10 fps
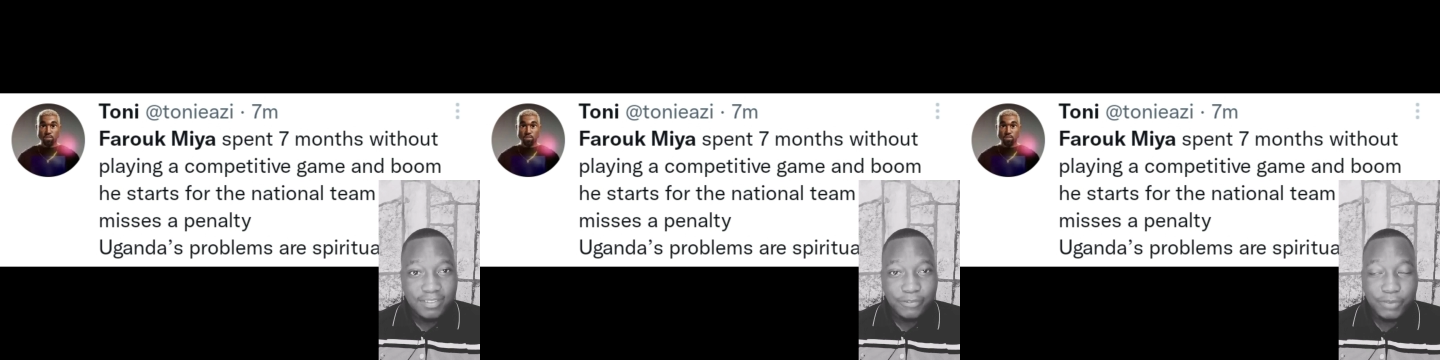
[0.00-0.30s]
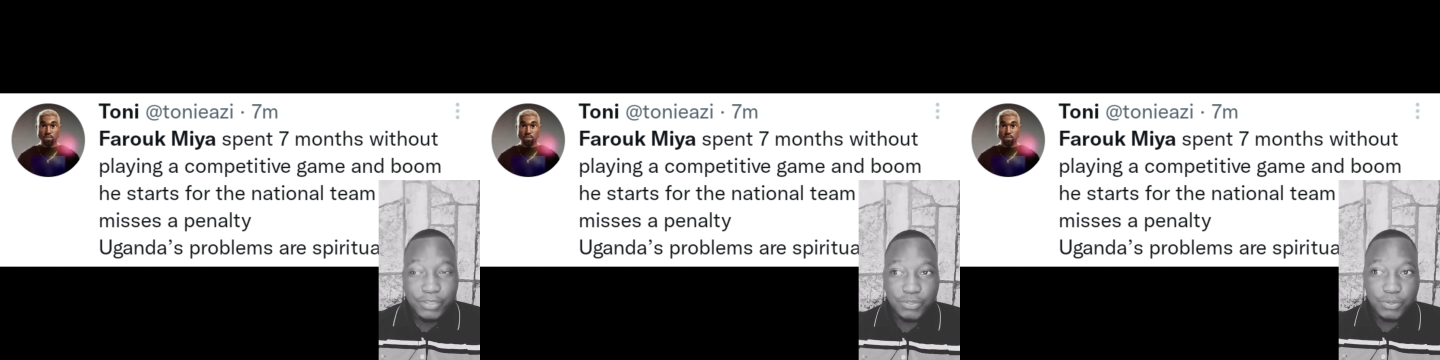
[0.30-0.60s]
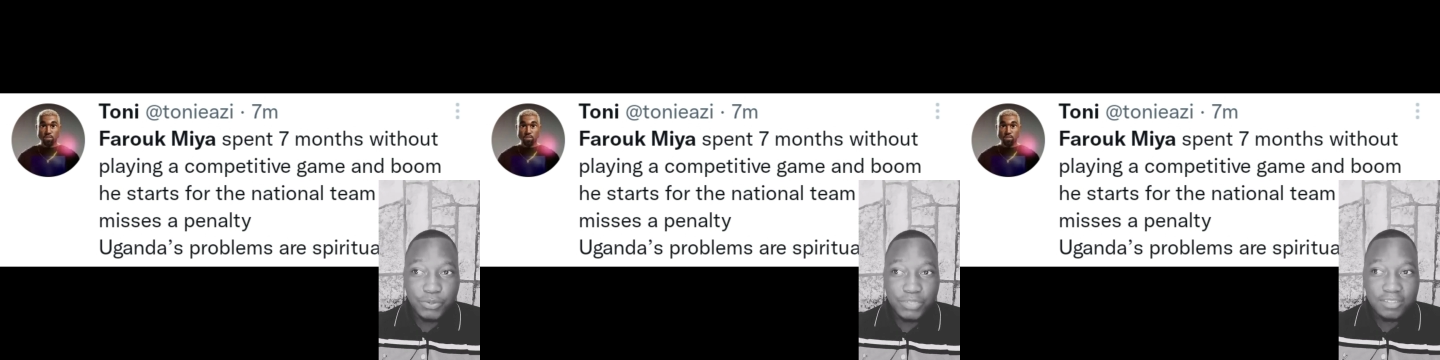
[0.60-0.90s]
We
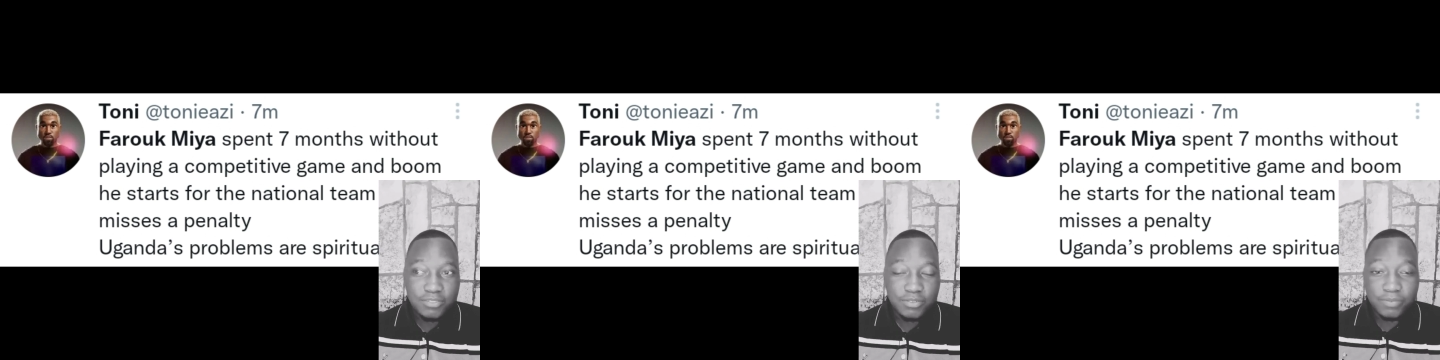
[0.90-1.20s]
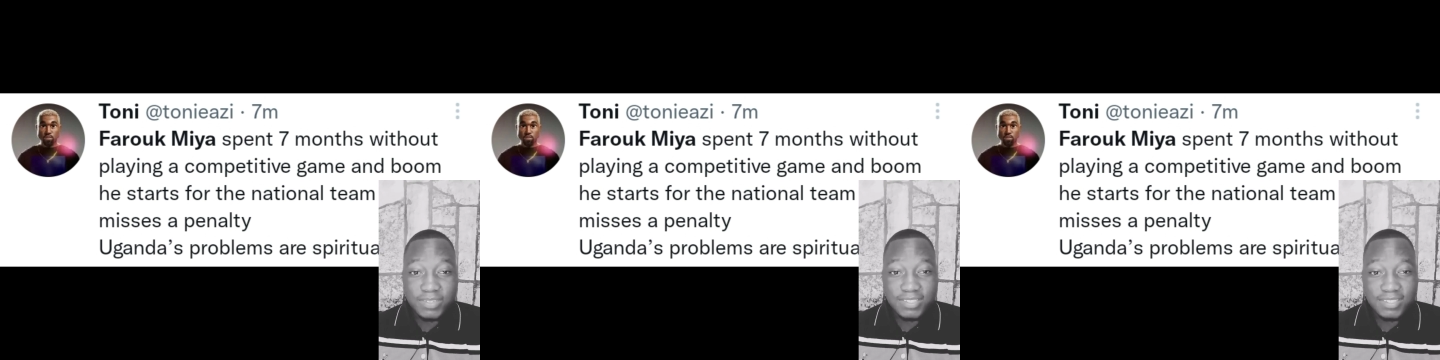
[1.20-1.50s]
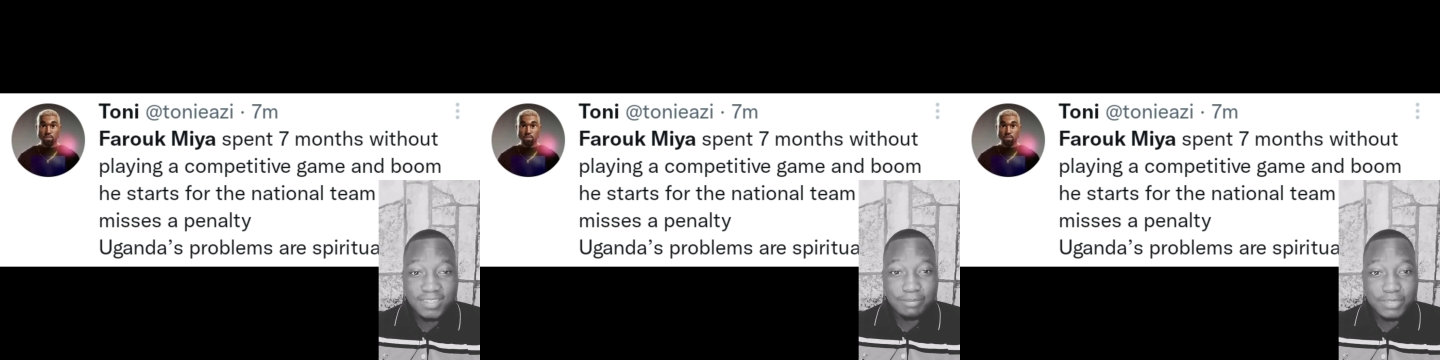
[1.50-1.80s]
saw just of
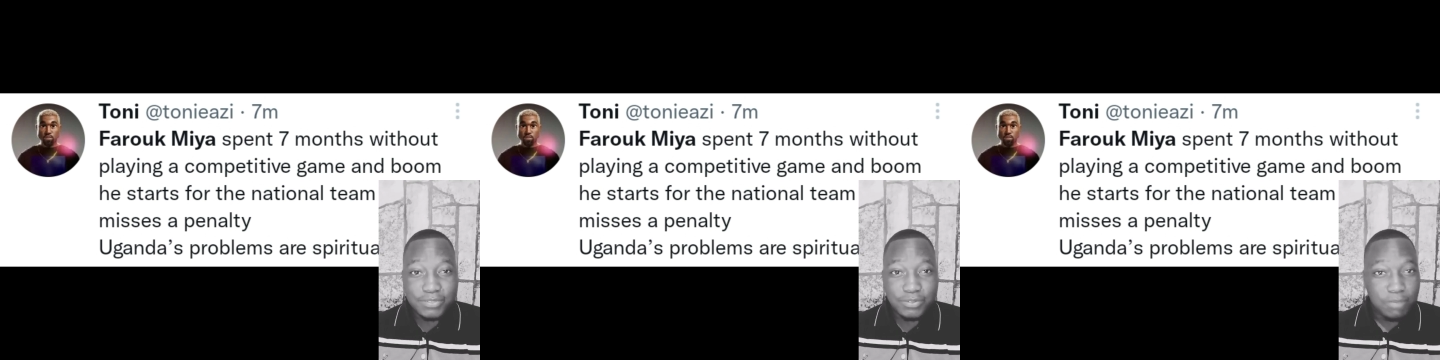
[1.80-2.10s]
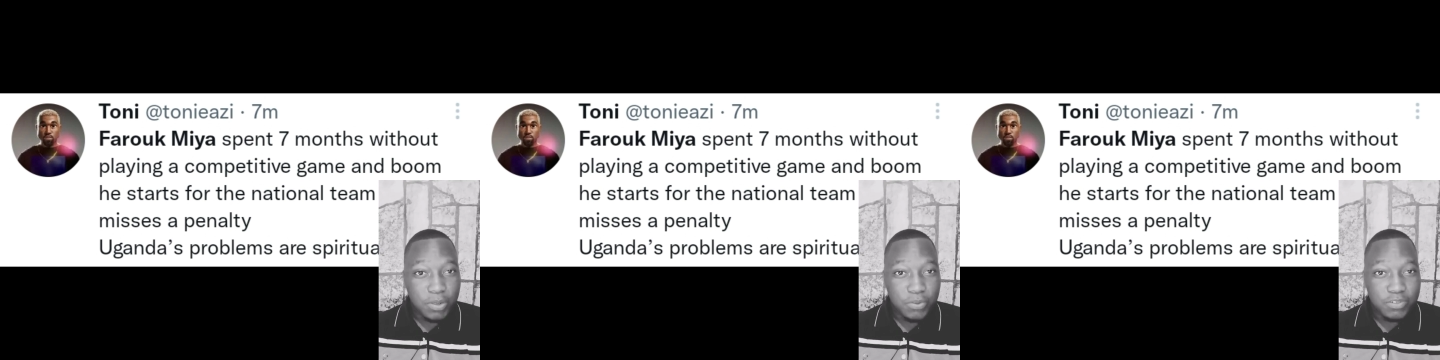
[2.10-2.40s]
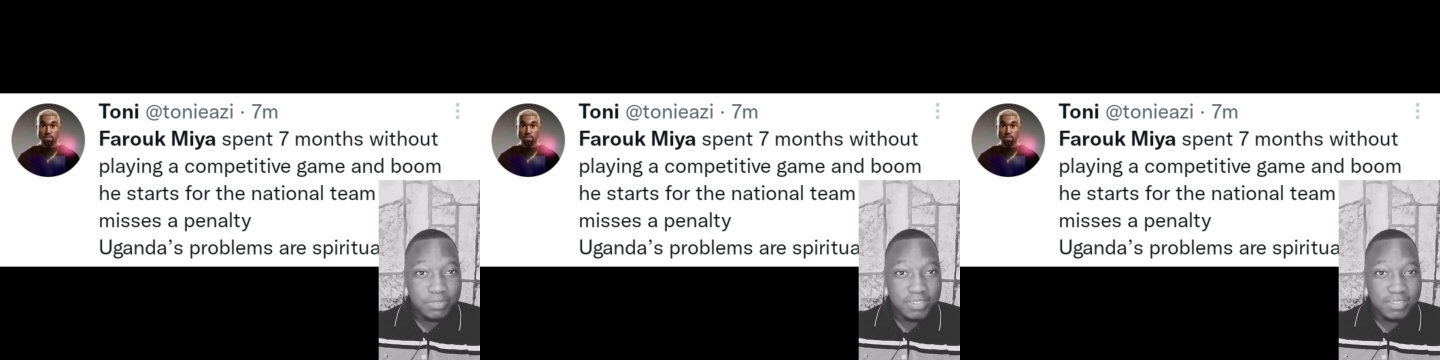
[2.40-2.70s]
recent Mason
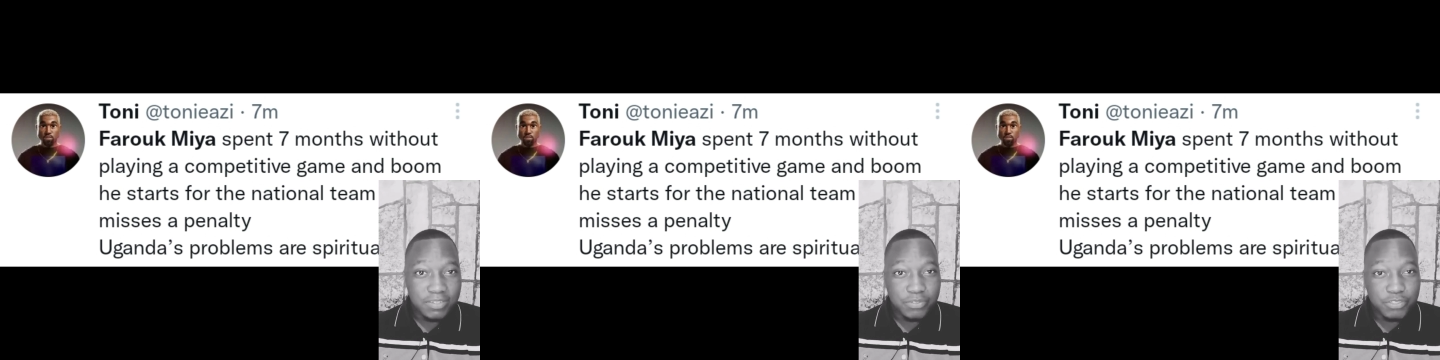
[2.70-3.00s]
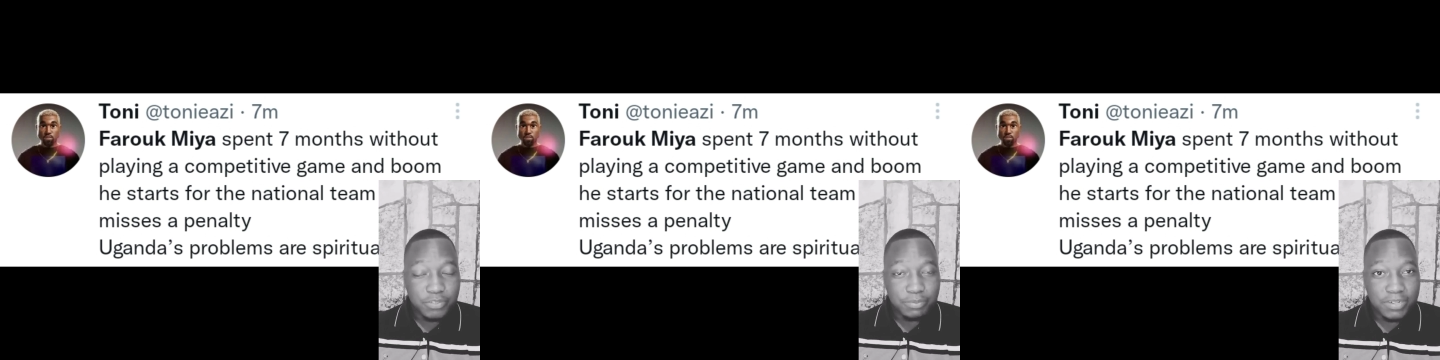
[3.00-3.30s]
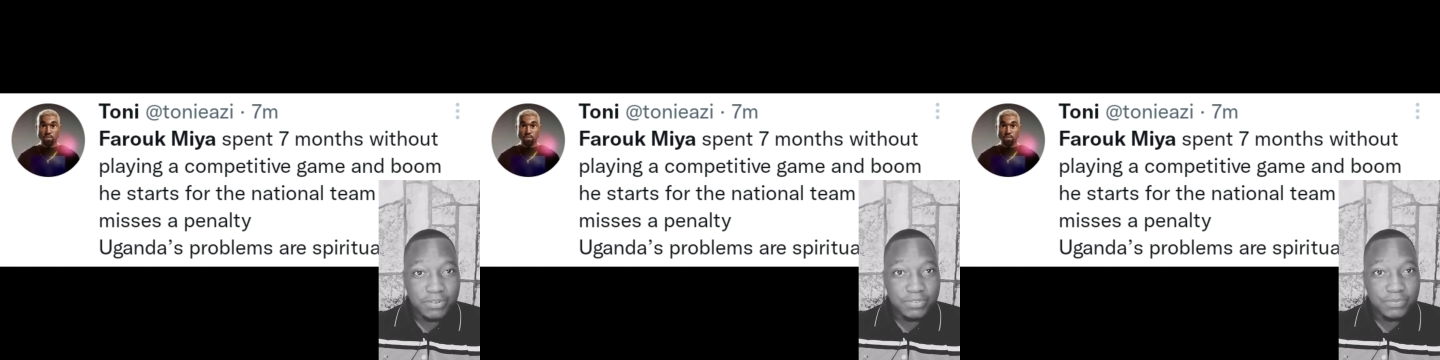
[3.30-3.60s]
Mount missed a crucial
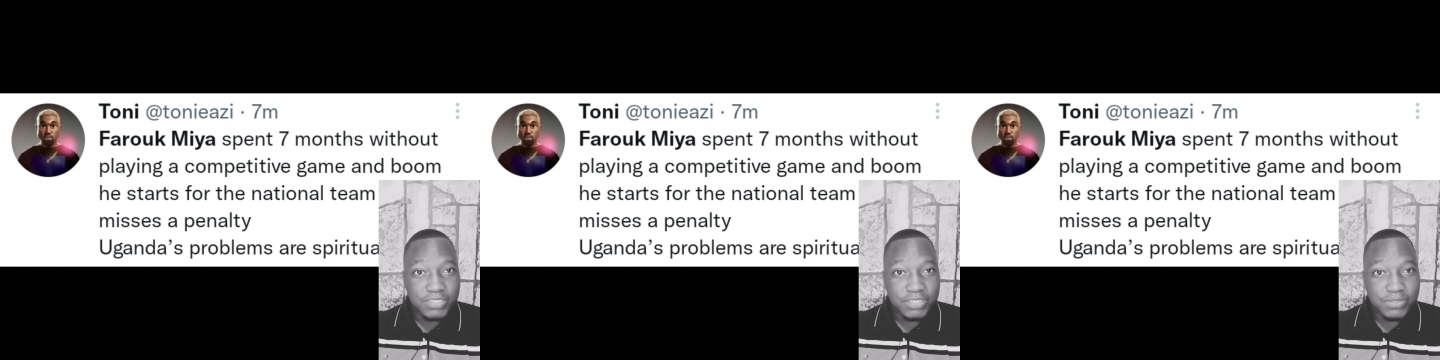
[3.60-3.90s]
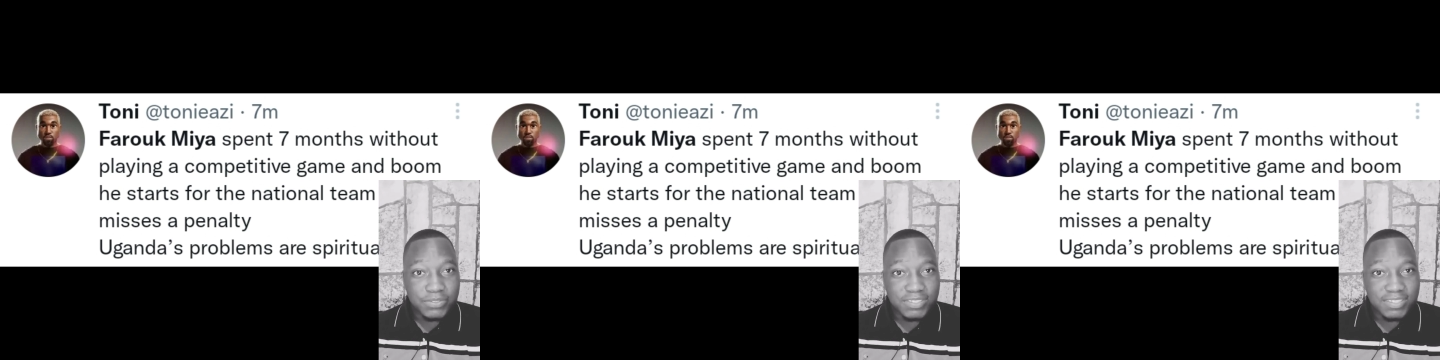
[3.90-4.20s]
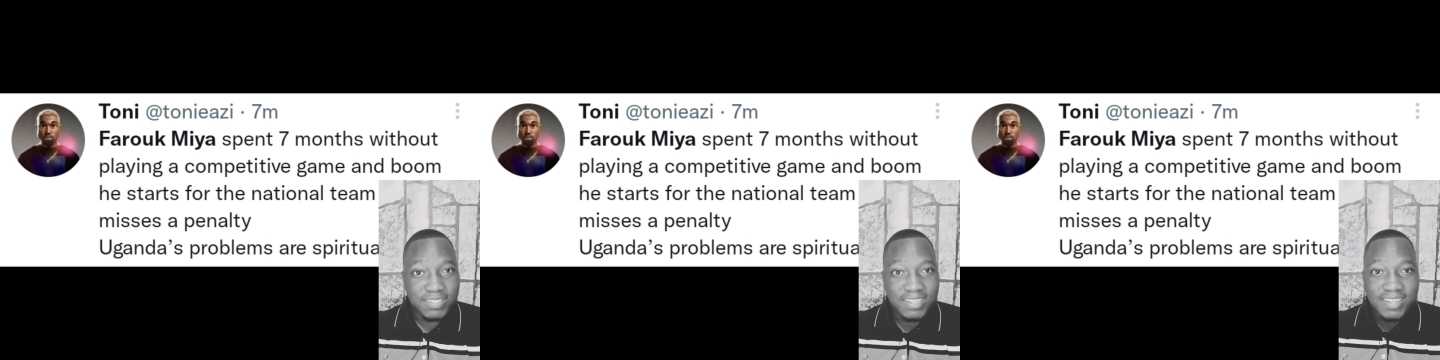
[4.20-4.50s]
penalty for Chelsea.